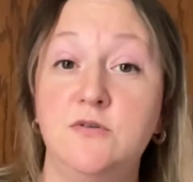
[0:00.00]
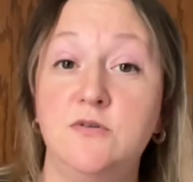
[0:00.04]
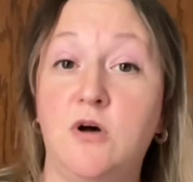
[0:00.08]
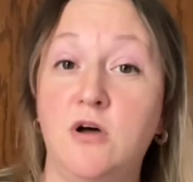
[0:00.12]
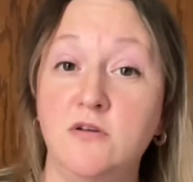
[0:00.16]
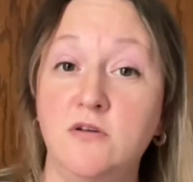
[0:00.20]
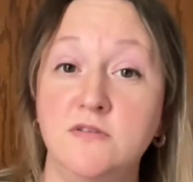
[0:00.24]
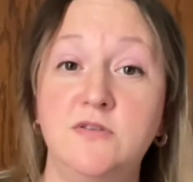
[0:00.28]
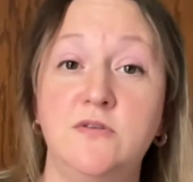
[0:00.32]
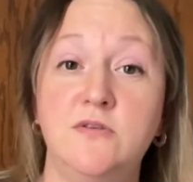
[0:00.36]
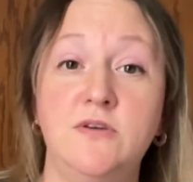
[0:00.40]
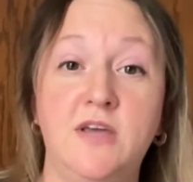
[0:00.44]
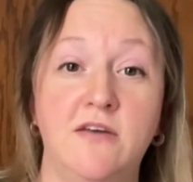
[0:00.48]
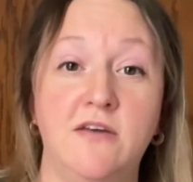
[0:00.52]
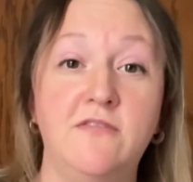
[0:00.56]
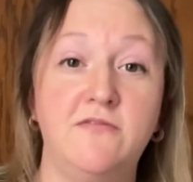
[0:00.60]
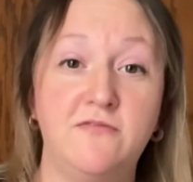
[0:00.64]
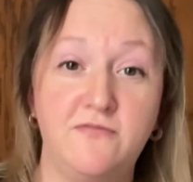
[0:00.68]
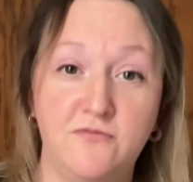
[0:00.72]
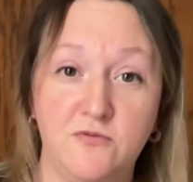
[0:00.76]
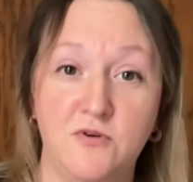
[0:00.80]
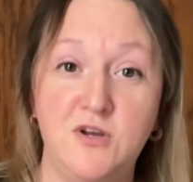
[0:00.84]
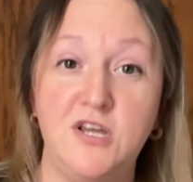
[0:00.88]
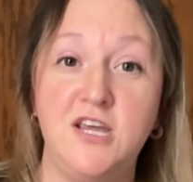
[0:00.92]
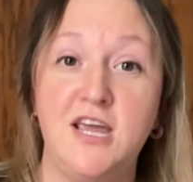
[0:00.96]
you also get
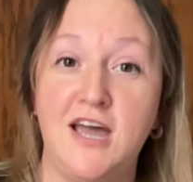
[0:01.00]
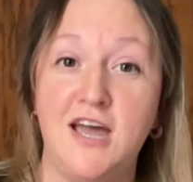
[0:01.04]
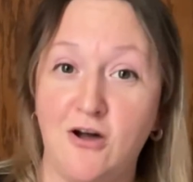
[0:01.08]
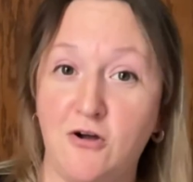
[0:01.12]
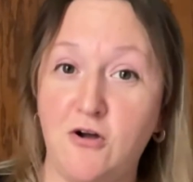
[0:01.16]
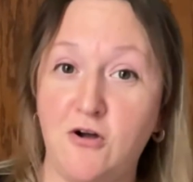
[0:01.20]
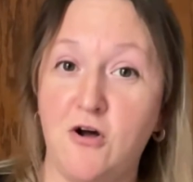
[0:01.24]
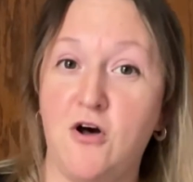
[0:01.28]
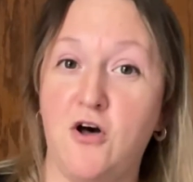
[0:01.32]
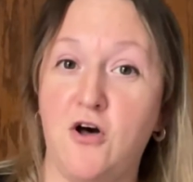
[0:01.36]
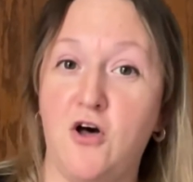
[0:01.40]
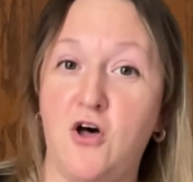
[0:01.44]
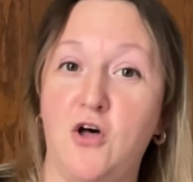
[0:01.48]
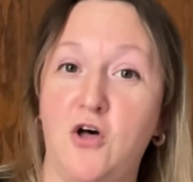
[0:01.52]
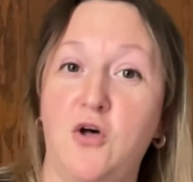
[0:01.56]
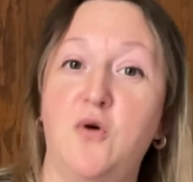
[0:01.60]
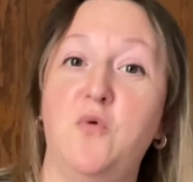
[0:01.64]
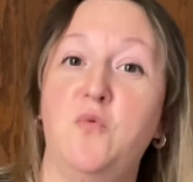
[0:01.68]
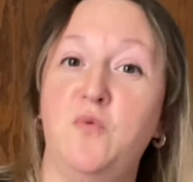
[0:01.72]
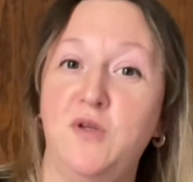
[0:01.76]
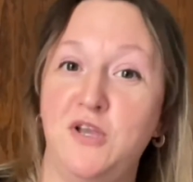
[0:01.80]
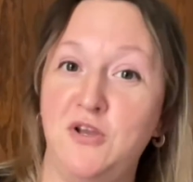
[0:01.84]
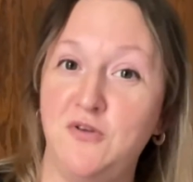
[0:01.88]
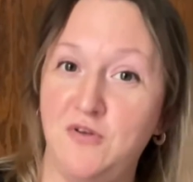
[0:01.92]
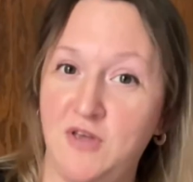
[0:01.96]
free alcohol
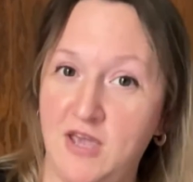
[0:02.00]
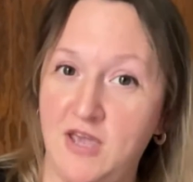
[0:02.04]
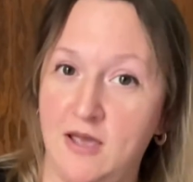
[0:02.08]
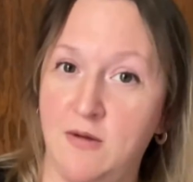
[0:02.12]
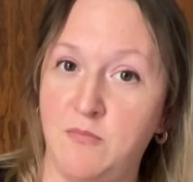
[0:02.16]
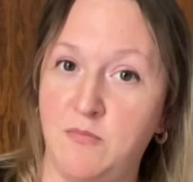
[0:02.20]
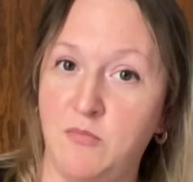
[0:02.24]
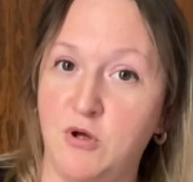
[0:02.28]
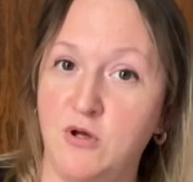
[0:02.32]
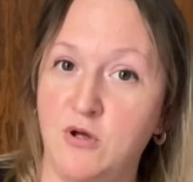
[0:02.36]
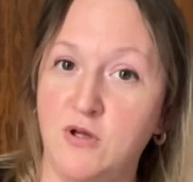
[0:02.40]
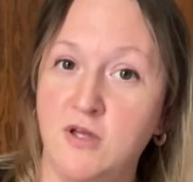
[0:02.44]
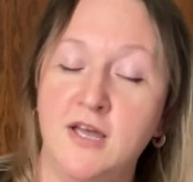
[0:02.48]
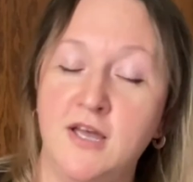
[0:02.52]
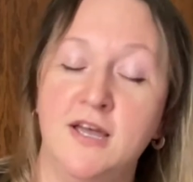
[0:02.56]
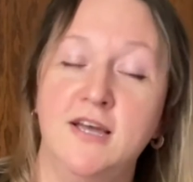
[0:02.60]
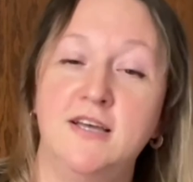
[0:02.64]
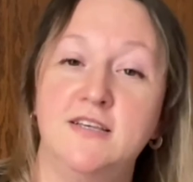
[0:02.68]
when you gamble.